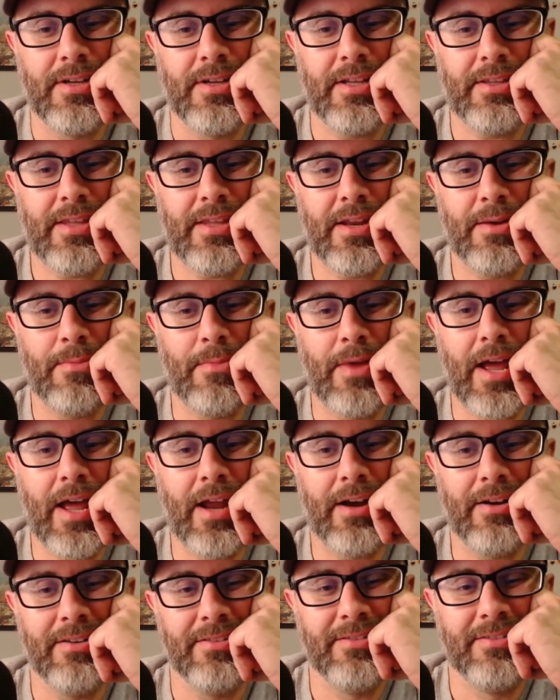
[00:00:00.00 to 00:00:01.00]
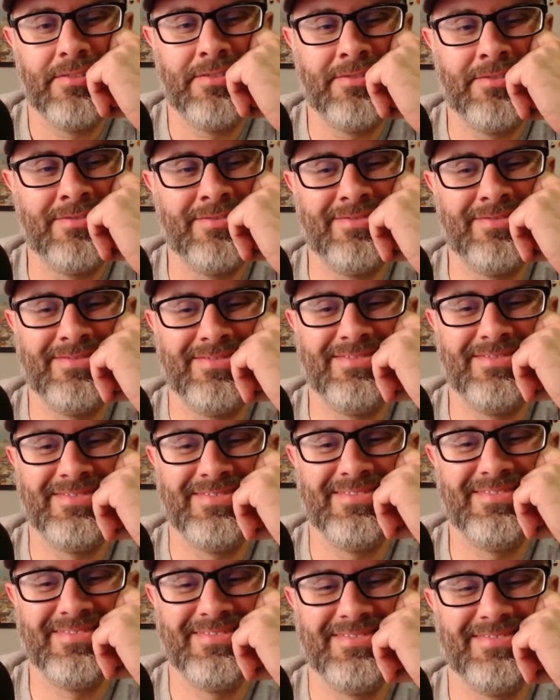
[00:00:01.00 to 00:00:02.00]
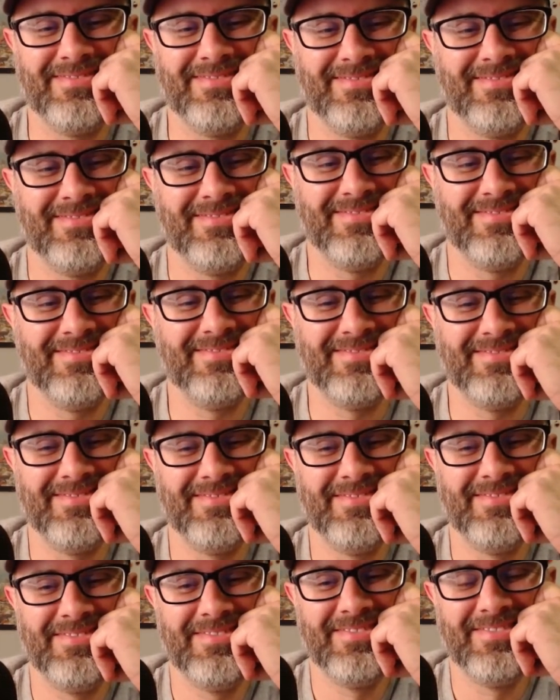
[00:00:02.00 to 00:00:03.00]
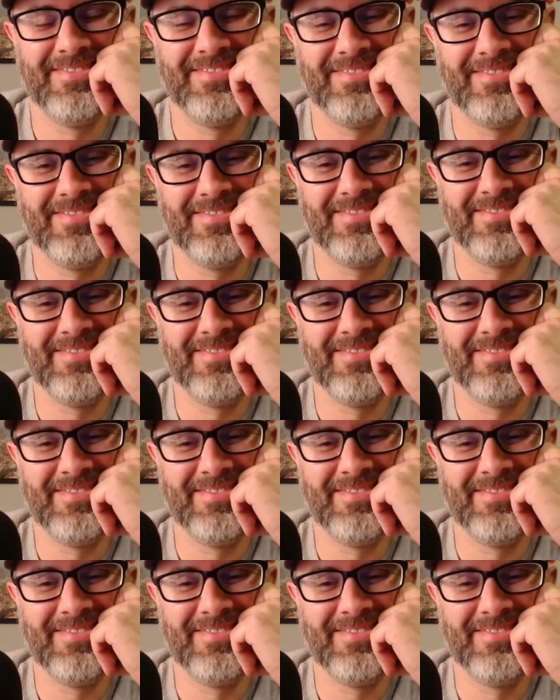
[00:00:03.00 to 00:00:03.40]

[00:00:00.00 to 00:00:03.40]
It didn't matter. It doesn't matter. And when you cast a